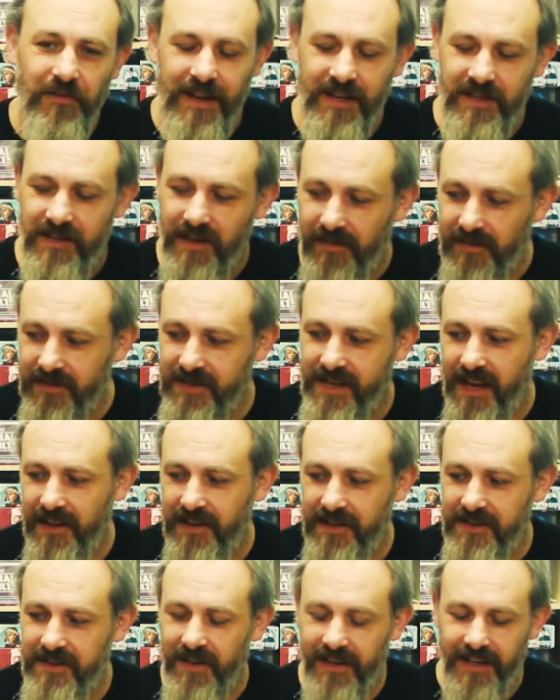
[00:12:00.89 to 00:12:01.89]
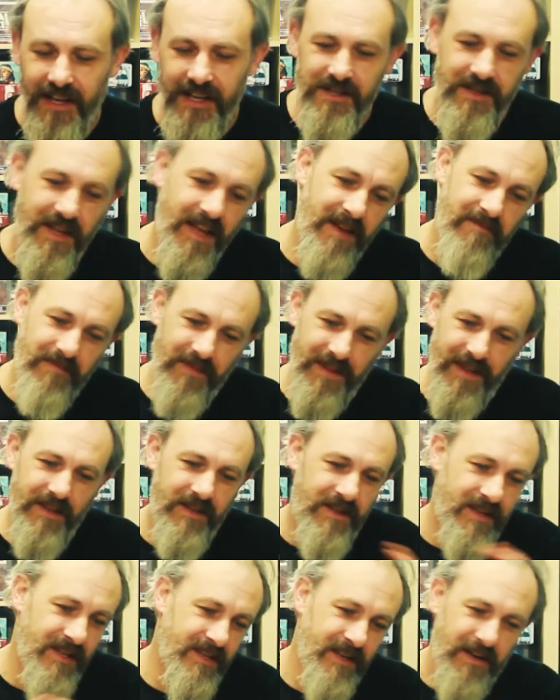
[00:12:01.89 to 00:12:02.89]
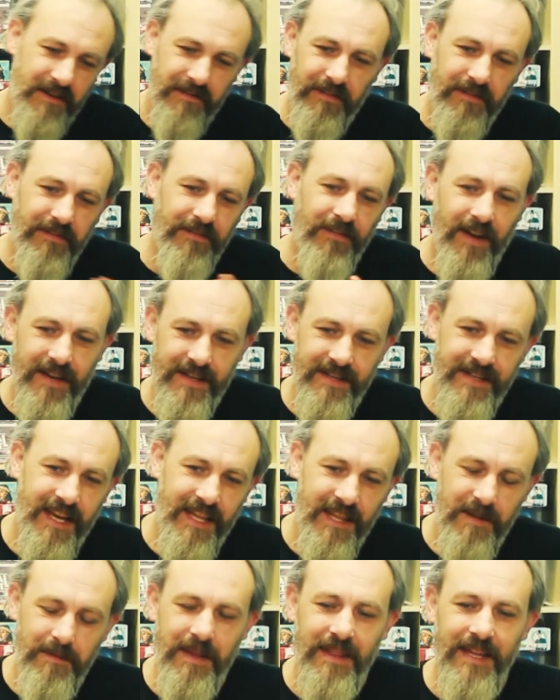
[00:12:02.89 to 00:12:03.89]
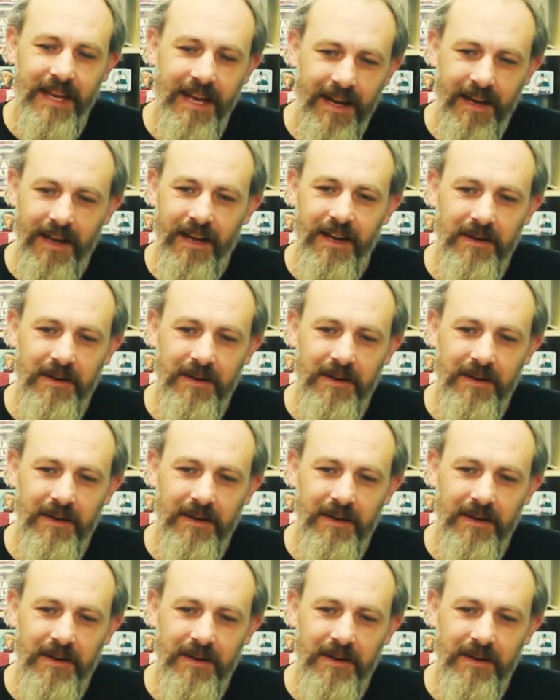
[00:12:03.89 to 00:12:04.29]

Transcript: things that have sat on the sidelines that it's kind of a fight to get them in there.